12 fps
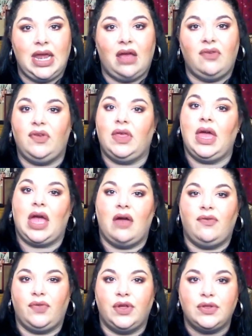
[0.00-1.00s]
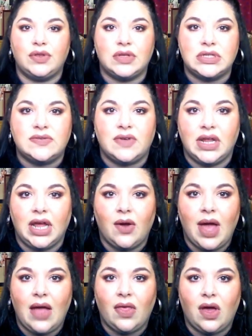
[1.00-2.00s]
I feel like I flew through this video.
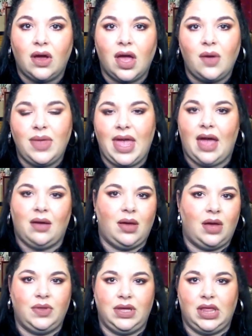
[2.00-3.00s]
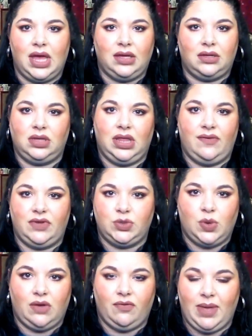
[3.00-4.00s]
How long? Oh yeah, only like 11,
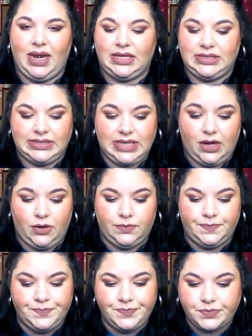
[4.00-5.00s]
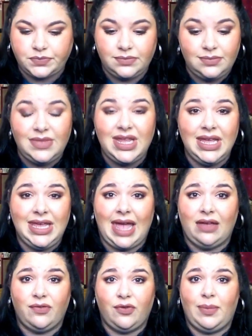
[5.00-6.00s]
12 minutes. So,
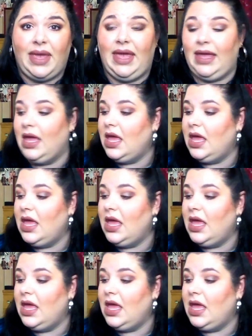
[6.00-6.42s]
yay for me.